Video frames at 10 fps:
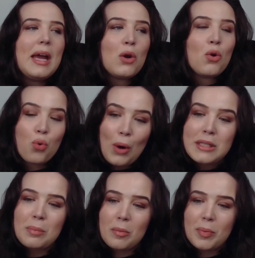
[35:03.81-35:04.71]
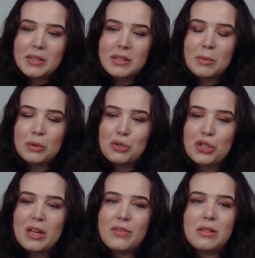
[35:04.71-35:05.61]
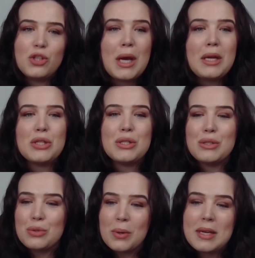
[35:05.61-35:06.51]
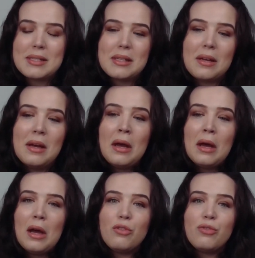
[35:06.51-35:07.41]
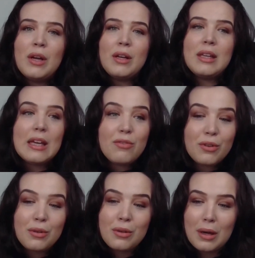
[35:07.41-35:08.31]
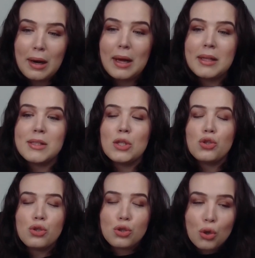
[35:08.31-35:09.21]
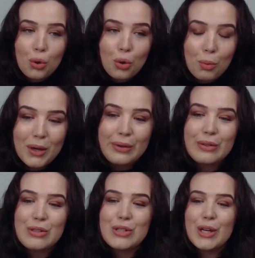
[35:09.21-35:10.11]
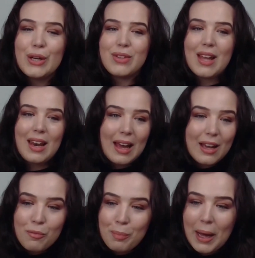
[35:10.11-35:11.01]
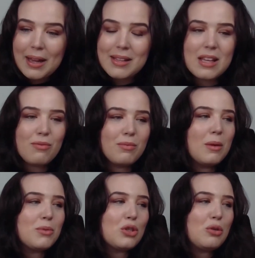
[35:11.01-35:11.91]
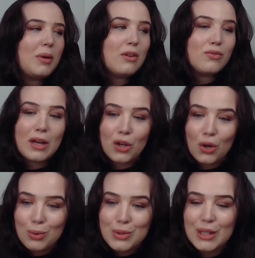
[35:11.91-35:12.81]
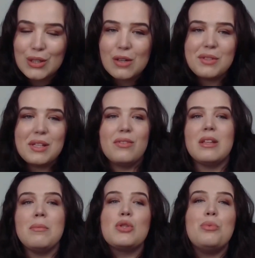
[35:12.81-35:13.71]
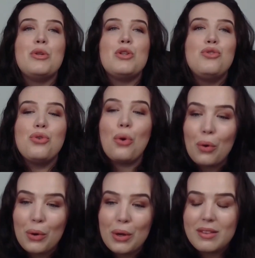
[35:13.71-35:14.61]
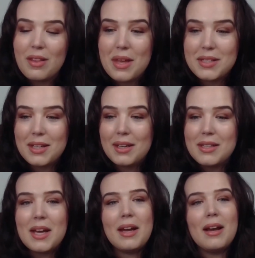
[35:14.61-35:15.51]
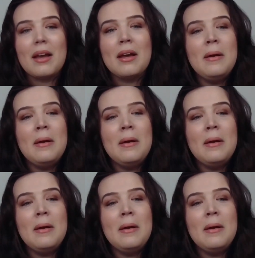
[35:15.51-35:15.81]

incredible business model shifts and changes and tweaks that have given clients so much of their life back, has given them so many of their goals ticked off, has given them so much joy in their day-to-day. Like,